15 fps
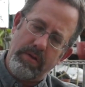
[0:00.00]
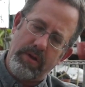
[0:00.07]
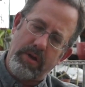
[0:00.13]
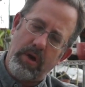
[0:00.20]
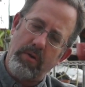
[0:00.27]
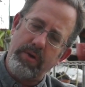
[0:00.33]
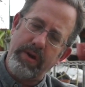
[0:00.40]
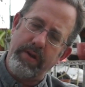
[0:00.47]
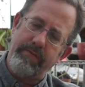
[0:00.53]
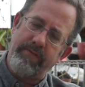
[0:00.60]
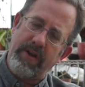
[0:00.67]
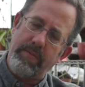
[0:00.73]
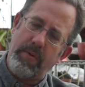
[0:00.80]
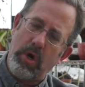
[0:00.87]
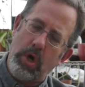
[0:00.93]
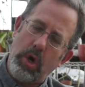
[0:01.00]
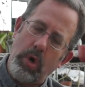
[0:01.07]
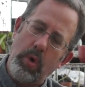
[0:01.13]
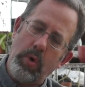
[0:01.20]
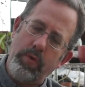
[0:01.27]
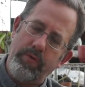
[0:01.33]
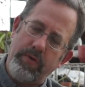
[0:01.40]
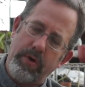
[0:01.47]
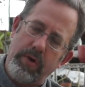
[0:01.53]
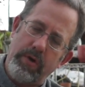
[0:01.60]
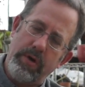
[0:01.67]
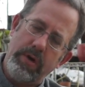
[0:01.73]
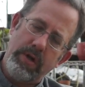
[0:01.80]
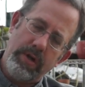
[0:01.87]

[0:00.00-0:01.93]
coconut fiber over